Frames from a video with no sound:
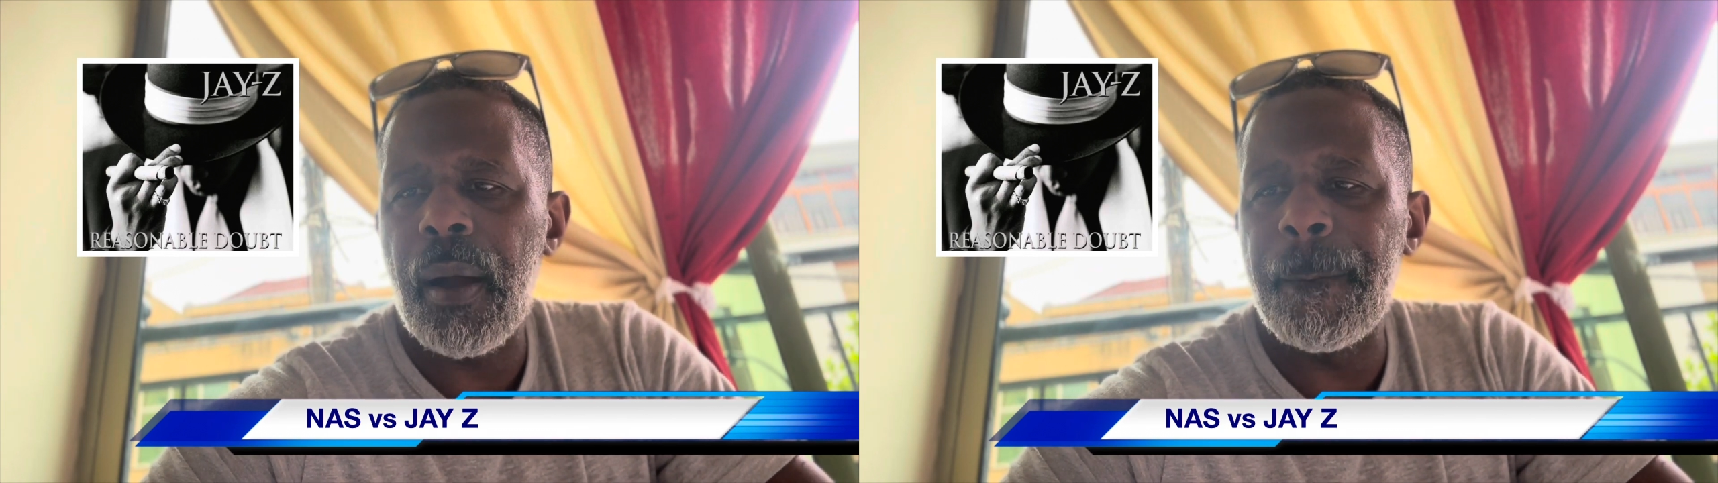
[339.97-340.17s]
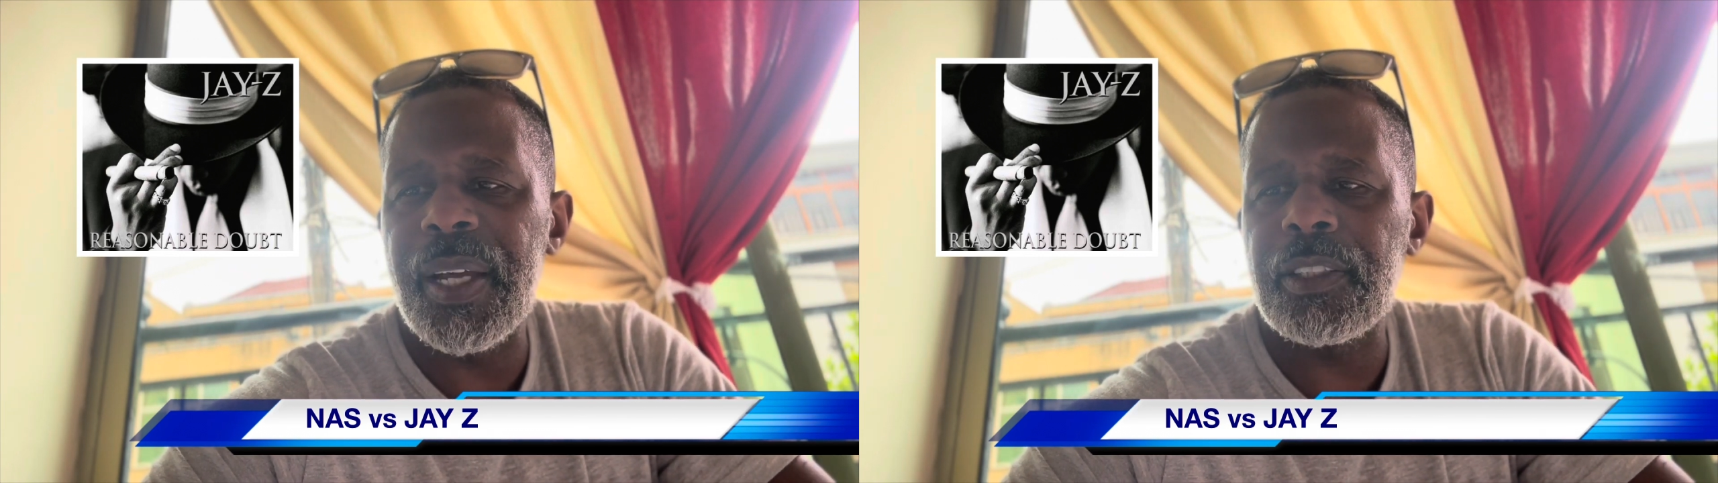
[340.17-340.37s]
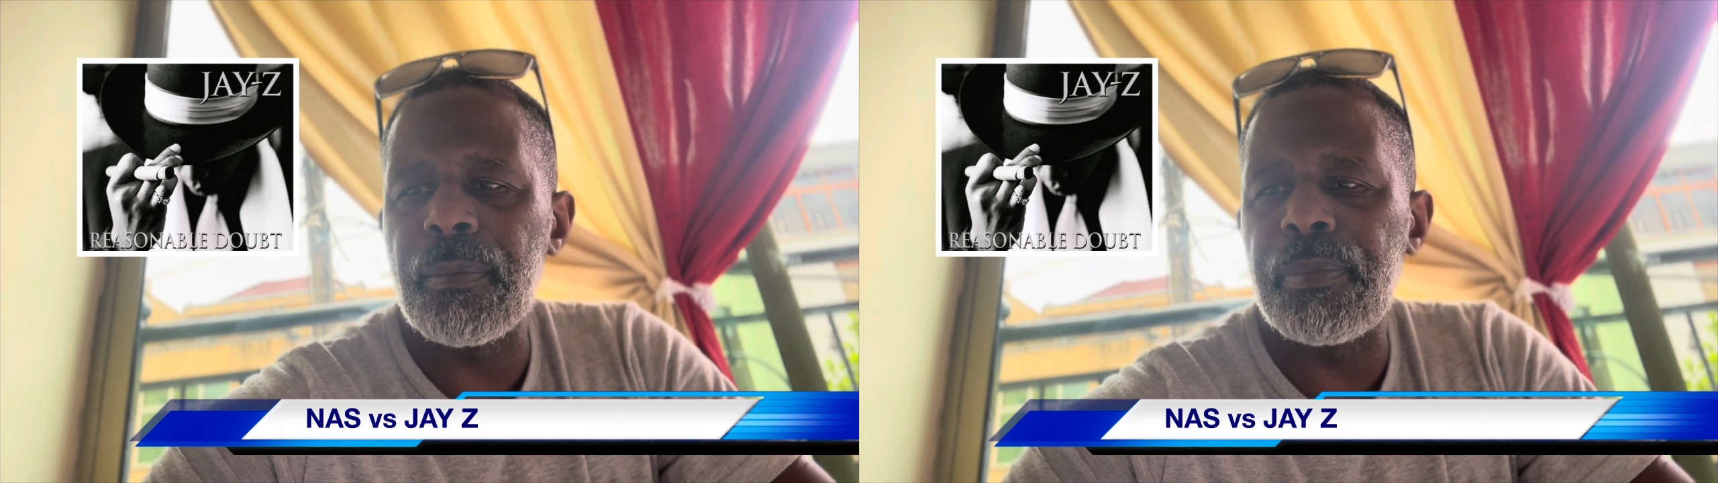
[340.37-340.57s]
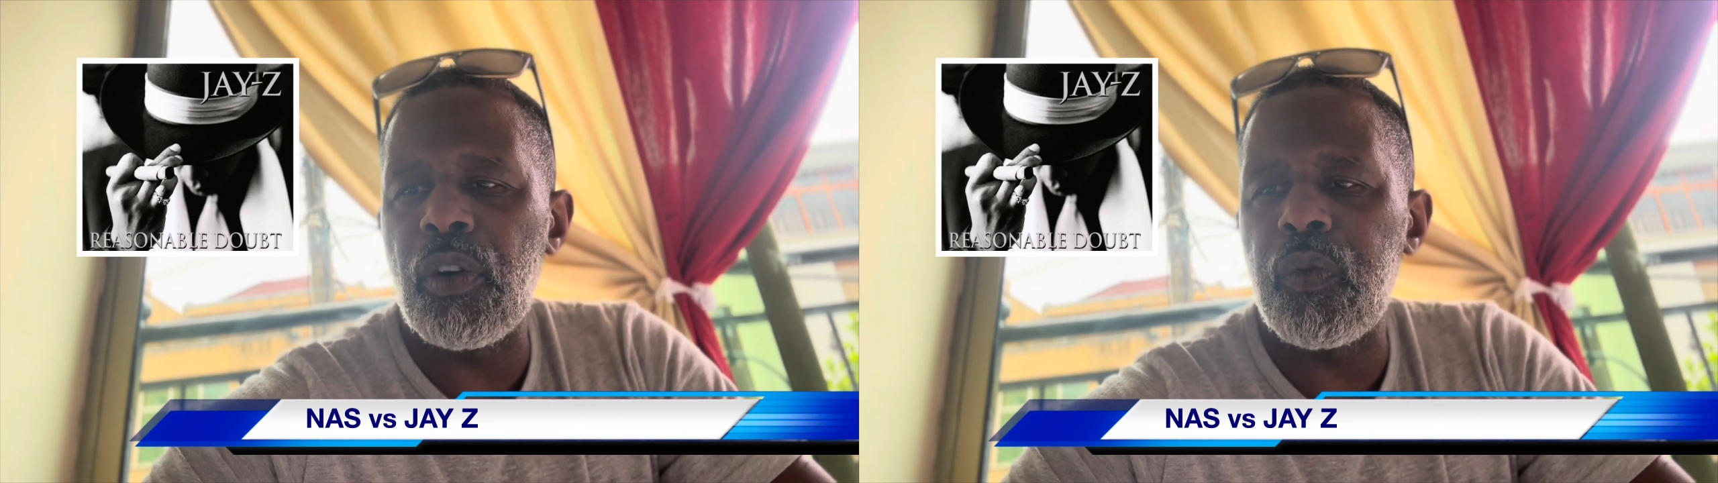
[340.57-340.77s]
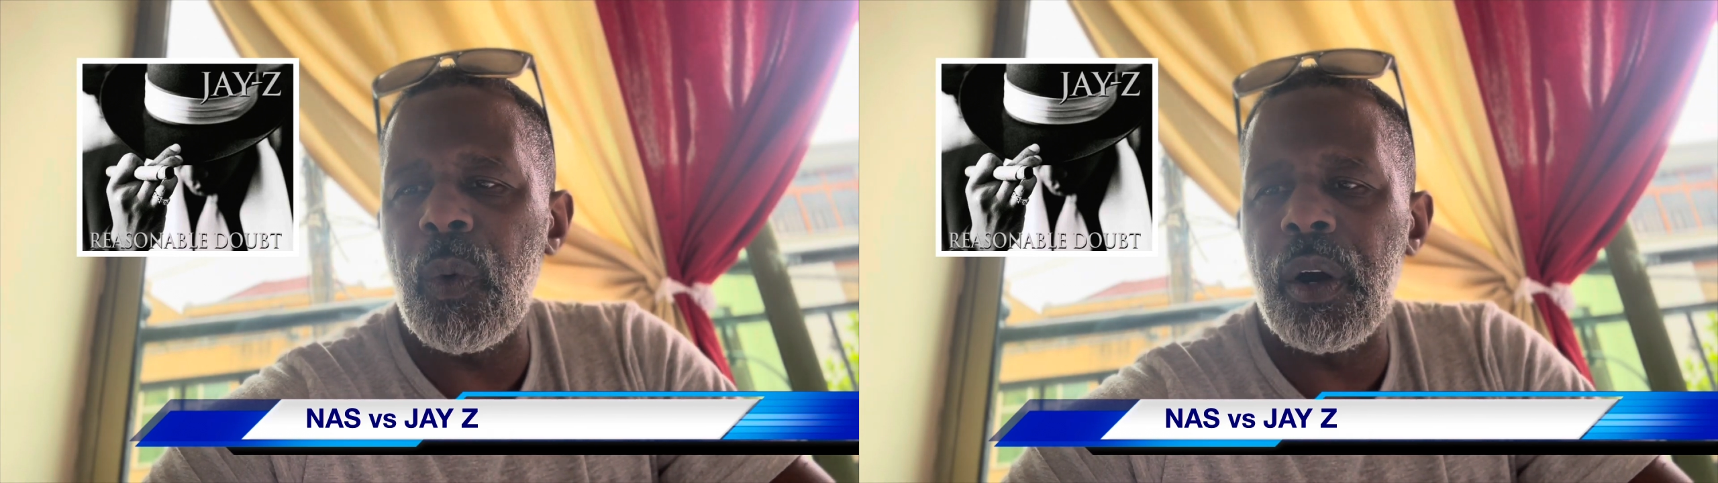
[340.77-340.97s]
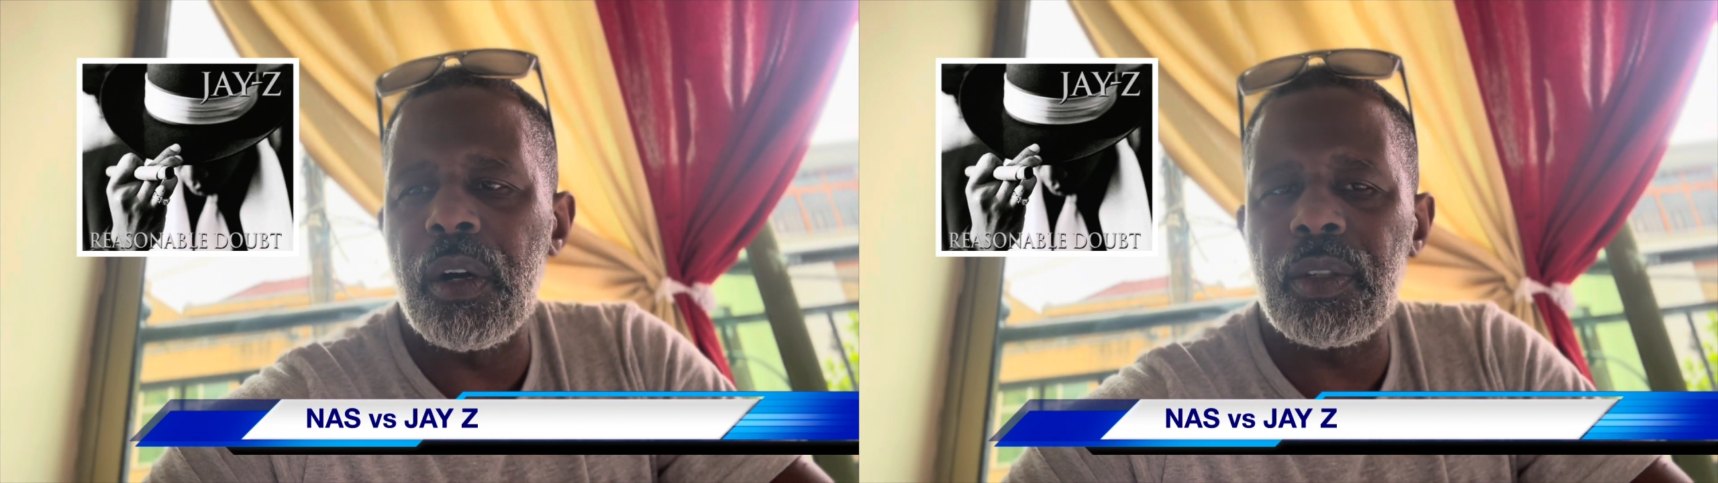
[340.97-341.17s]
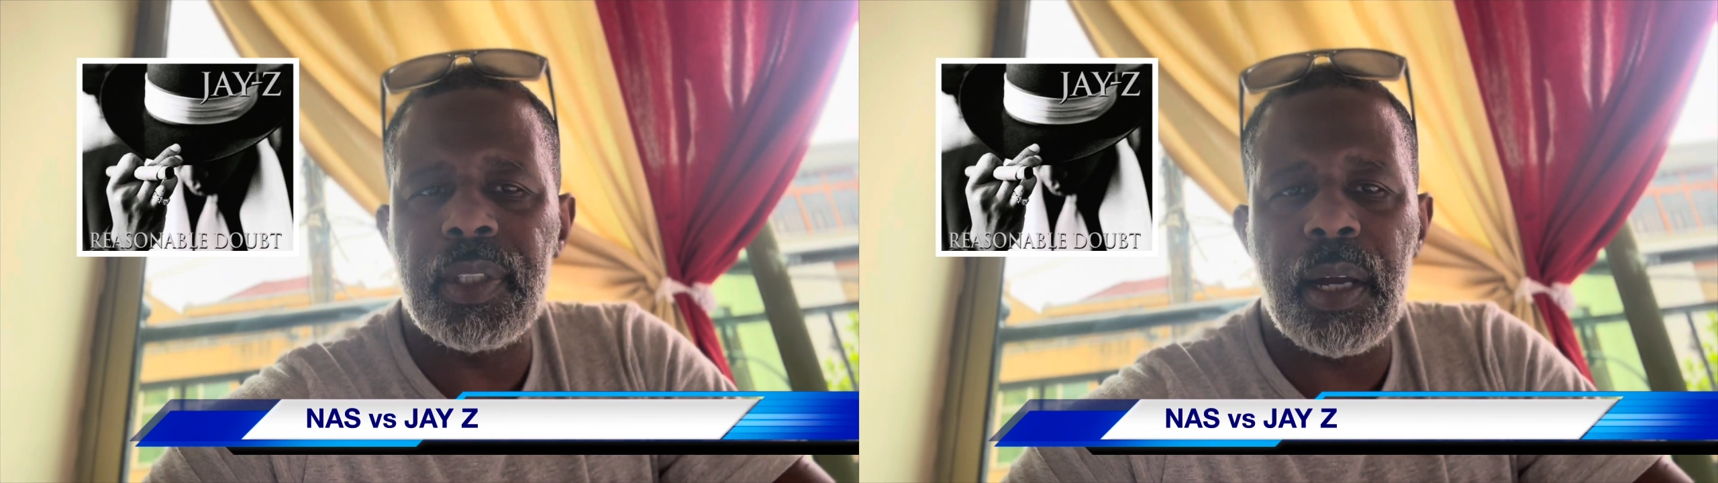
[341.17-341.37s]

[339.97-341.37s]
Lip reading: Best of Both Worlds,